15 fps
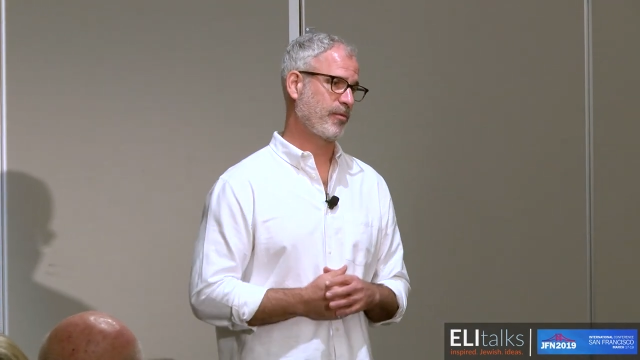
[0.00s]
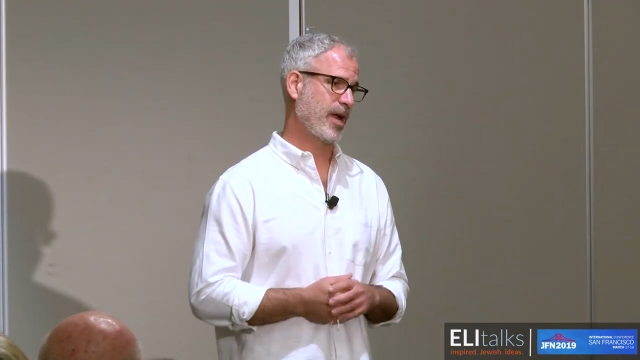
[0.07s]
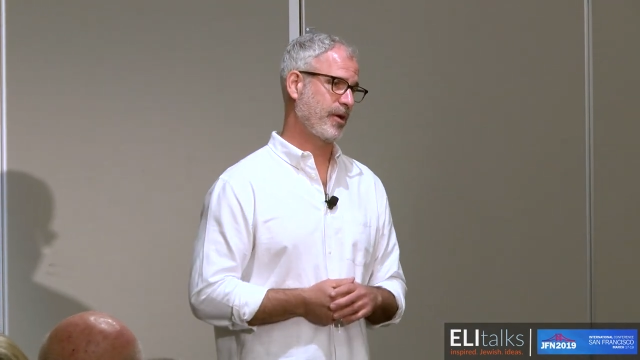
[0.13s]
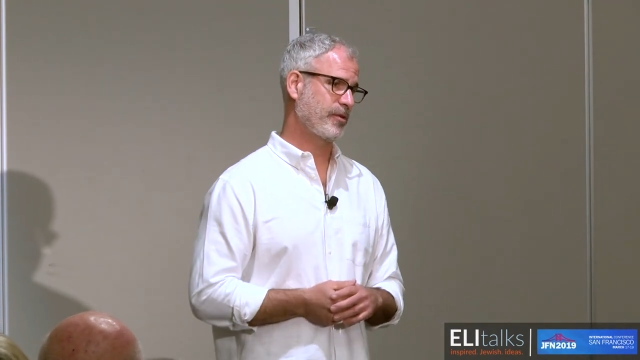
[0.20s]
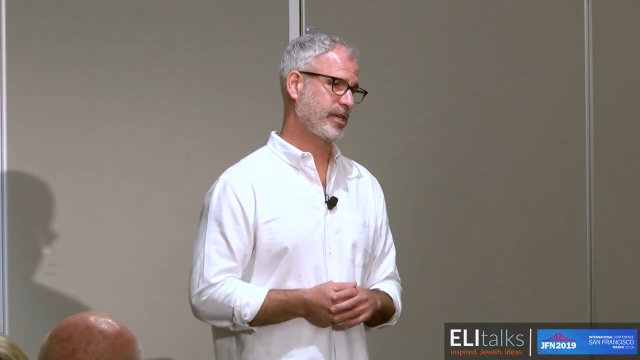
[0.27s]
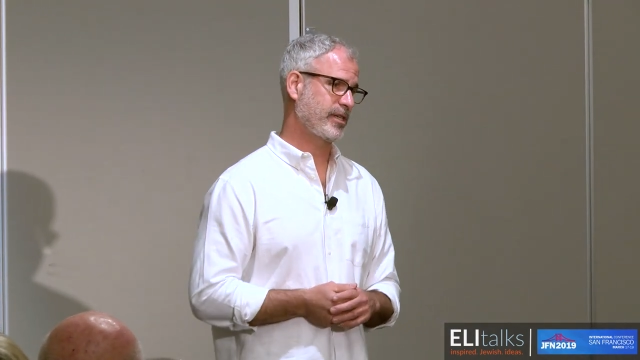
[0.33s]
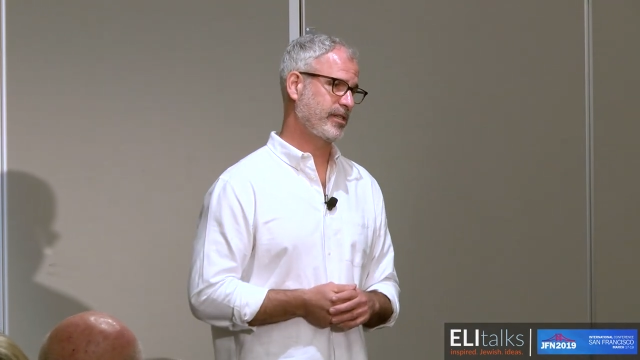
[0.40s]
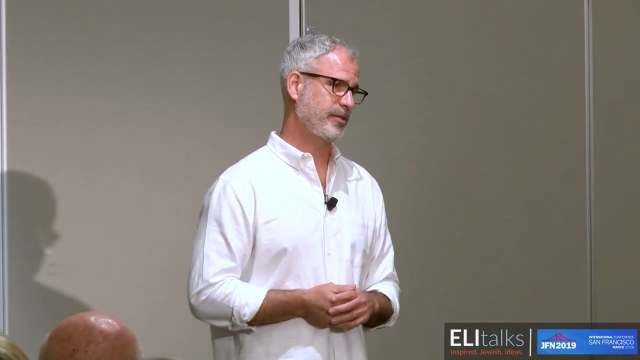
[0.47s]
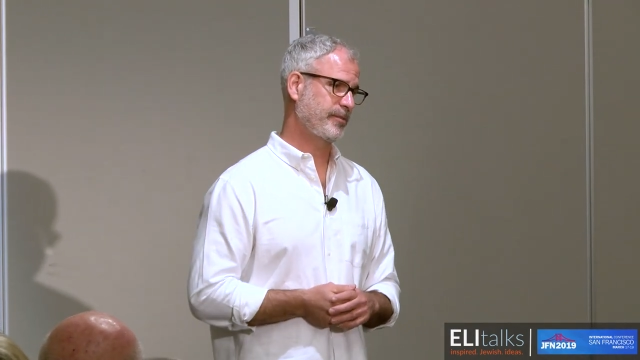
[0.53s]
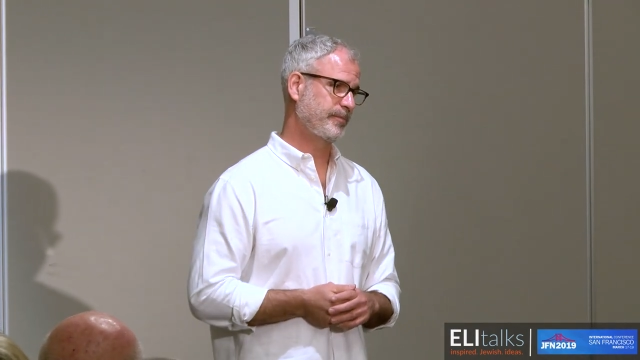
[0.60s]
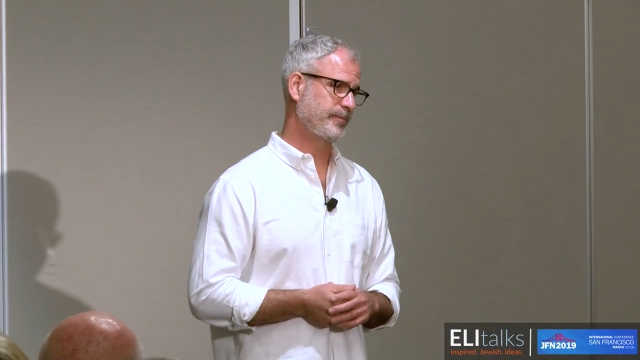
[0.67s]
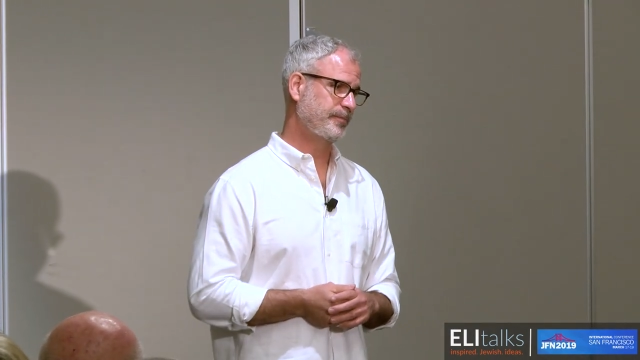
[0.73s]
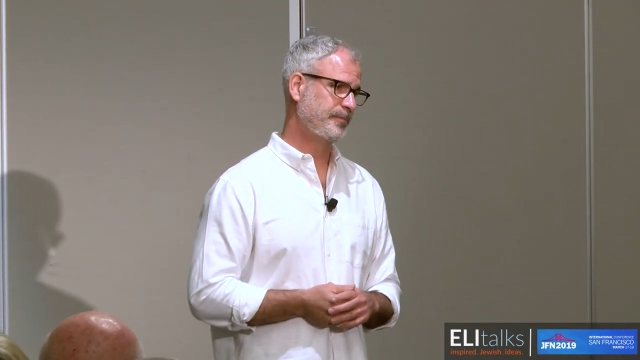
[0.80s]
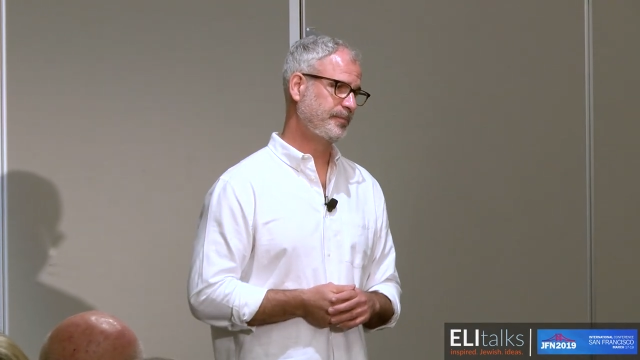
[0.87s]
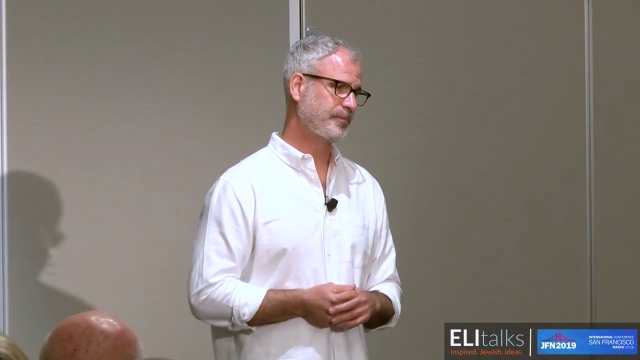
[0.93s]
around us.
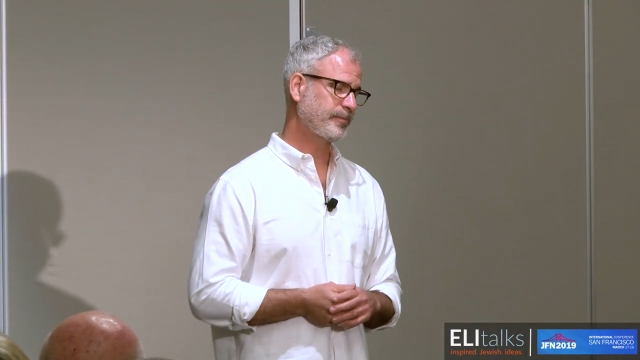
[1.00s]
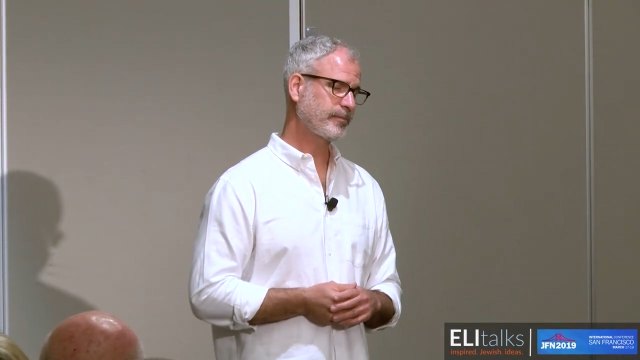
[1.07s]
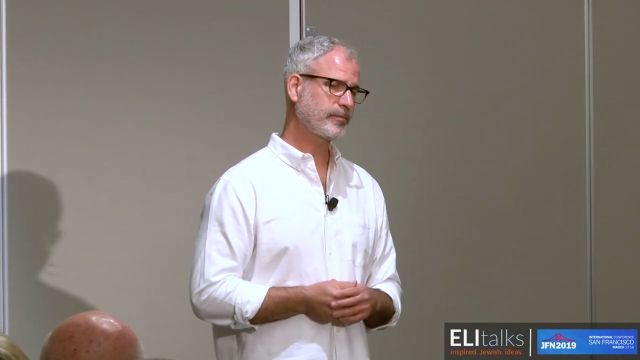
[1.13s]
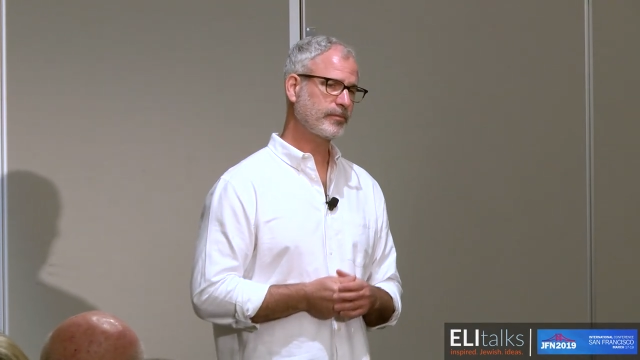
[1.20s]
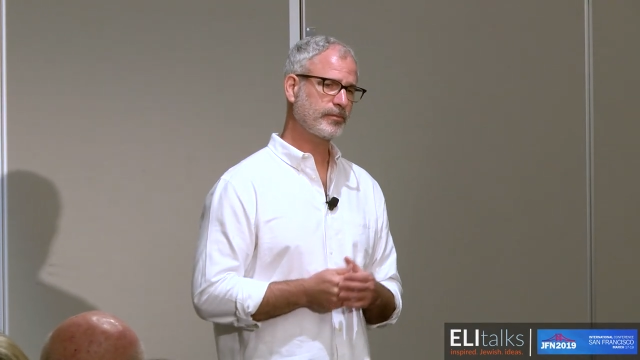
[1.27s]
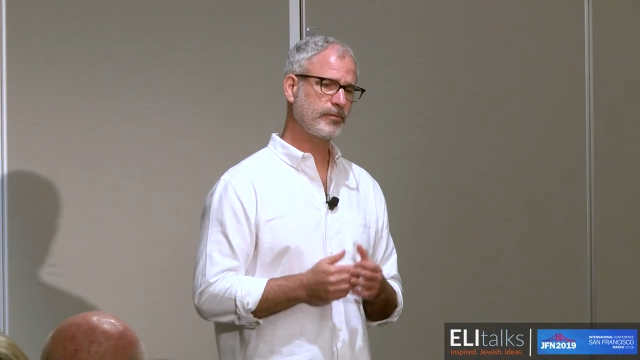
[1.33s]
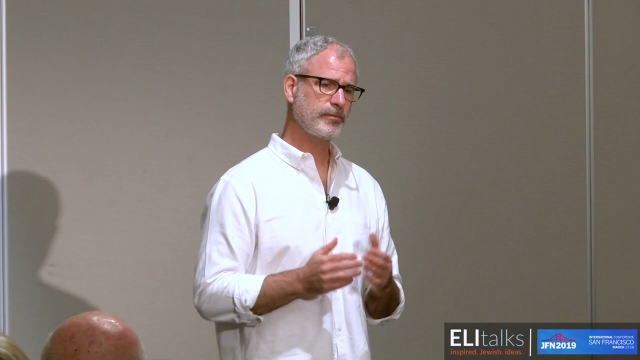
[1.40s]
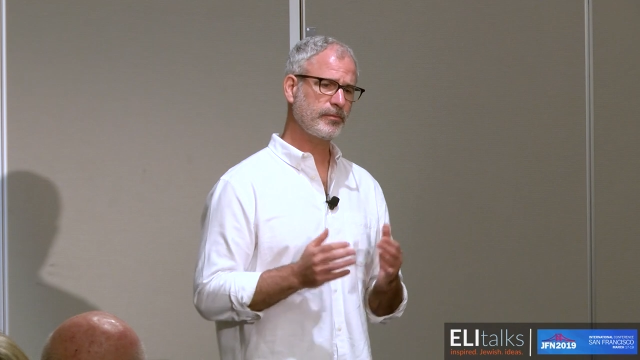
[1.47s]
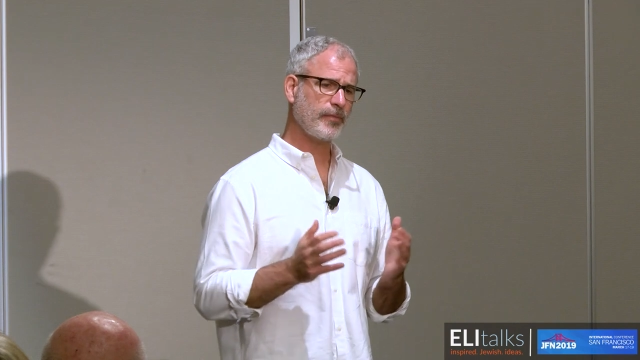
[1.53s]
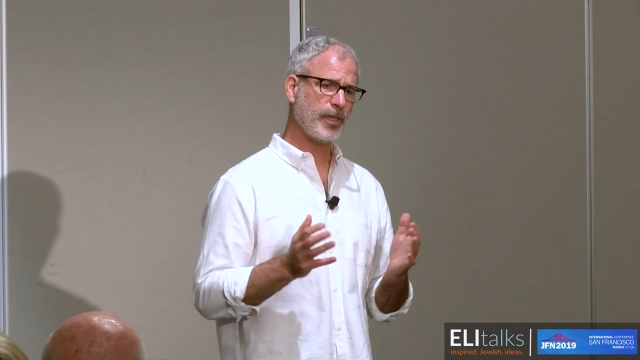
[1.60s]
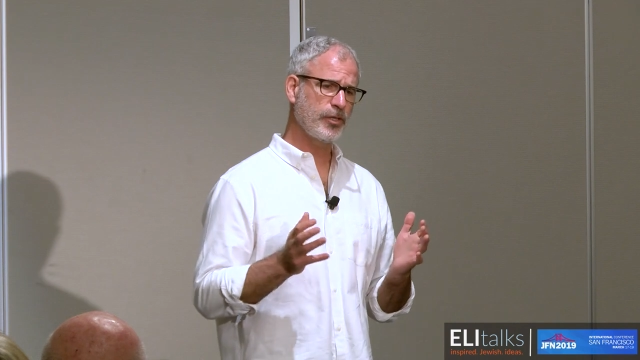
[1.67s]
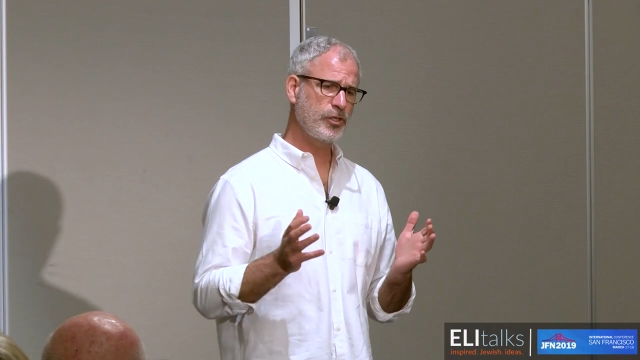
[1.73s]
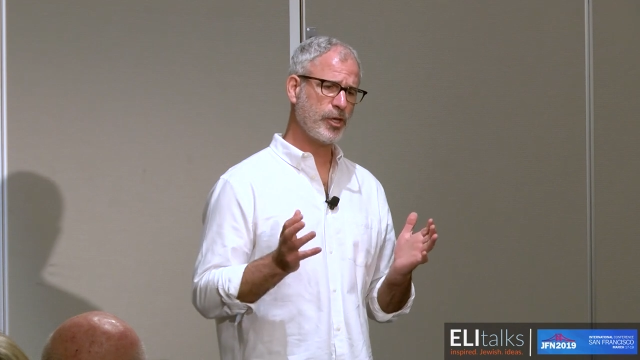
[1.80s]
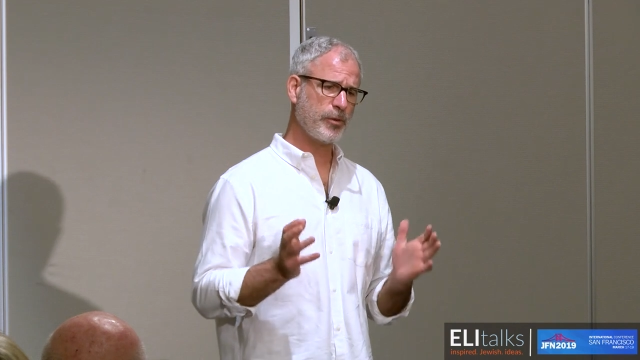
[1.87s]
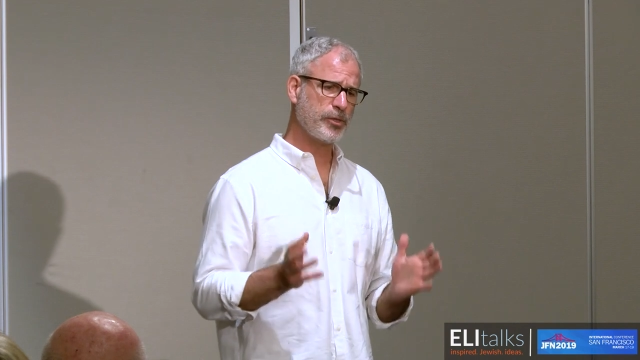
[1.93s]

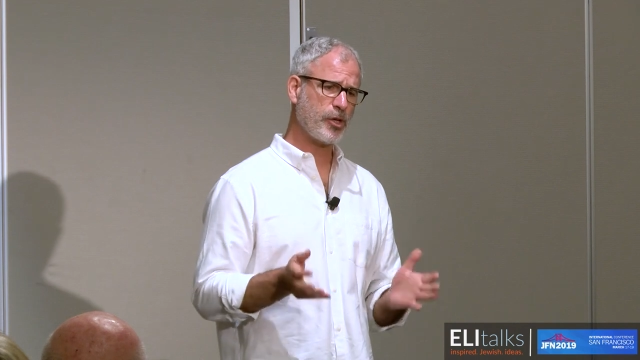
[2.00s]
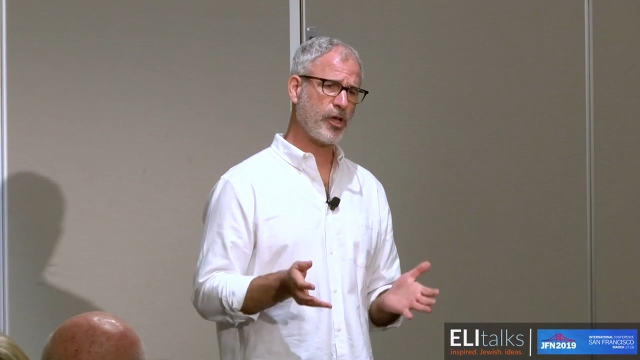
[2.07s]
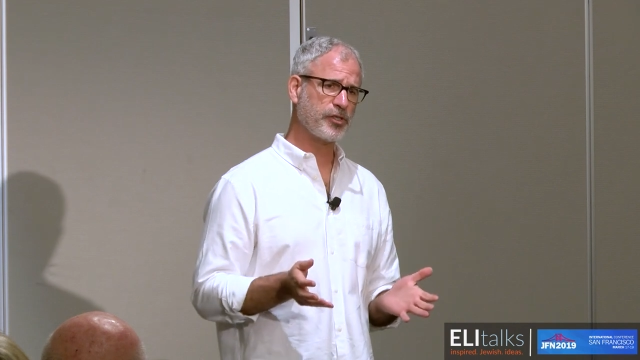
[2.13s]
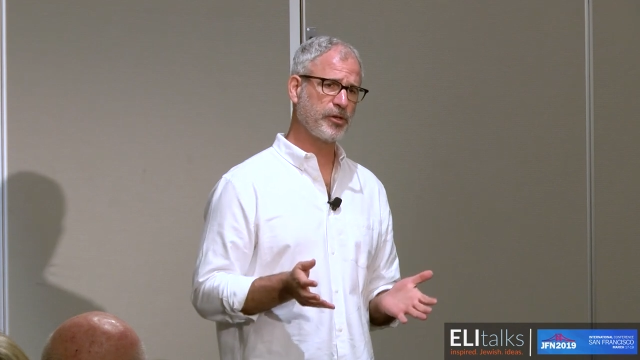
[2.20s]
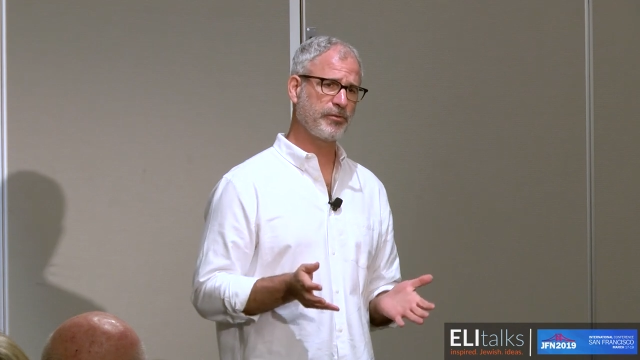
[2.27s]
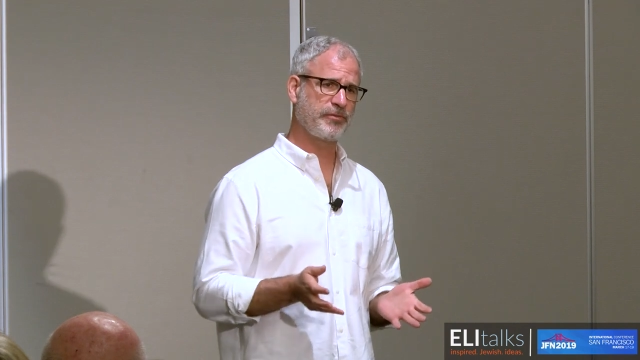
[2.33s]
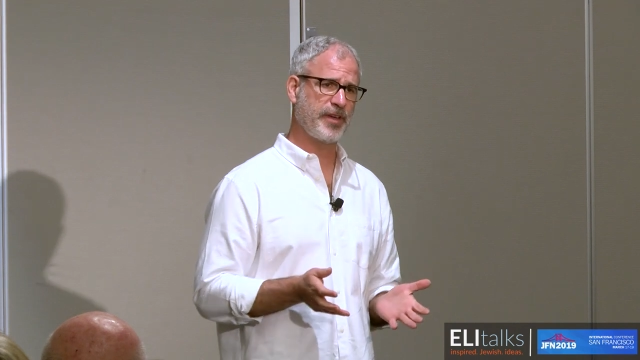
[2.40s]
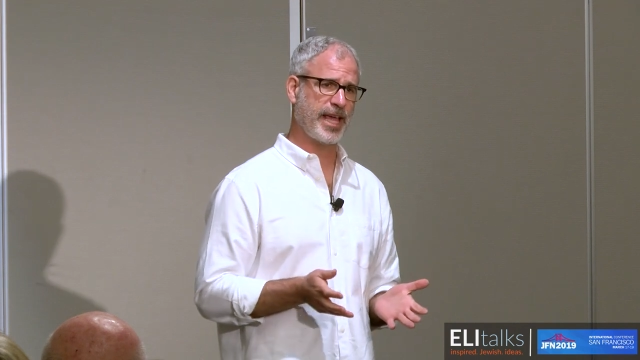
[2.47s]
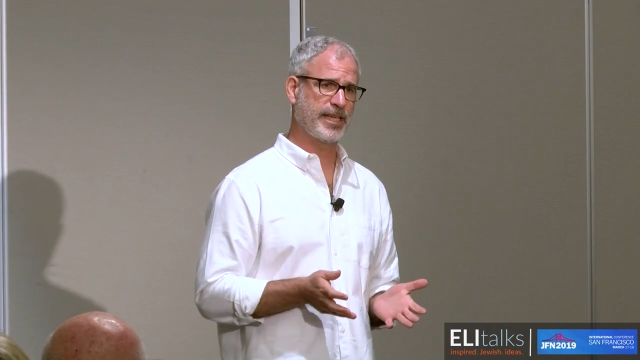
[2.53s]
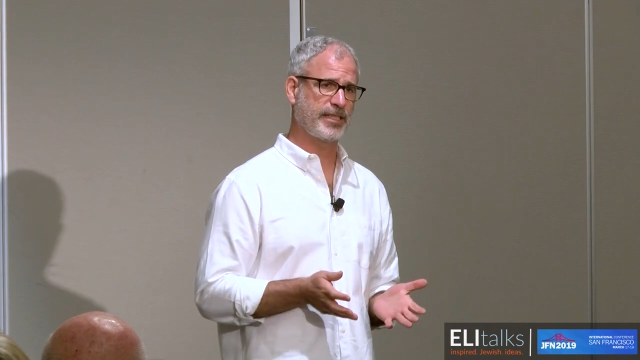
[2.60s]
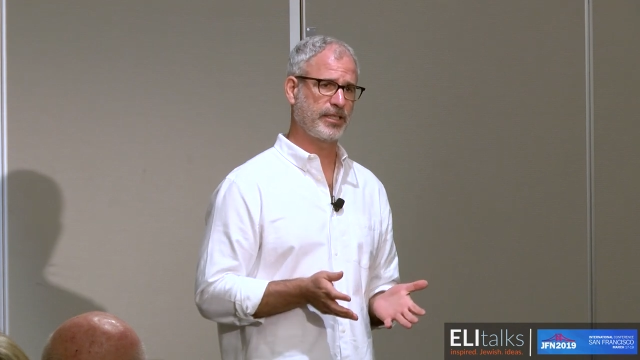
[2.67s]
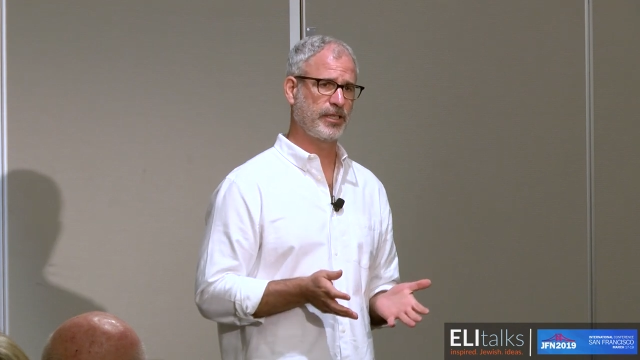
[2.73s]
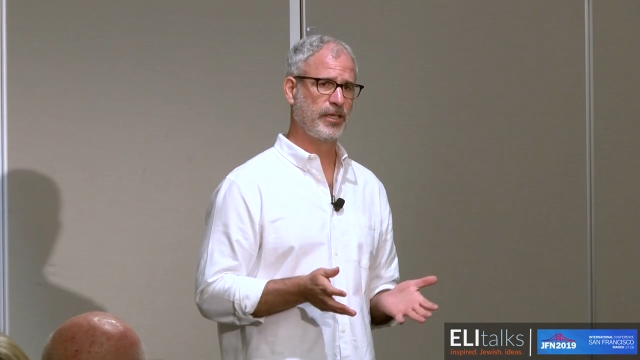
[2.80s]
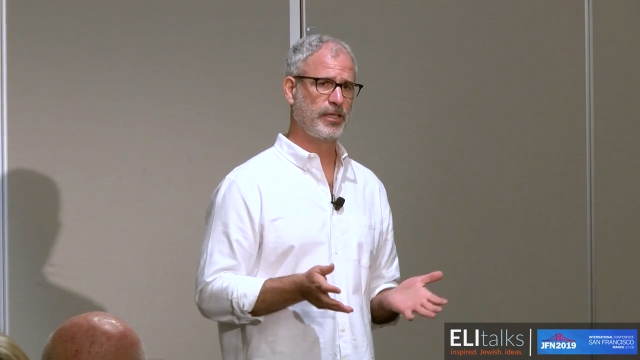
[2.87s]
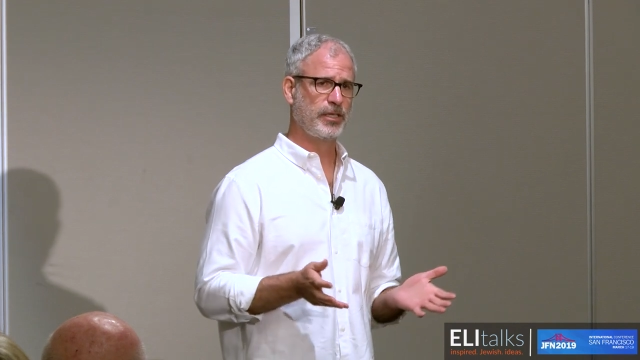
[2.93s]
So I was also faced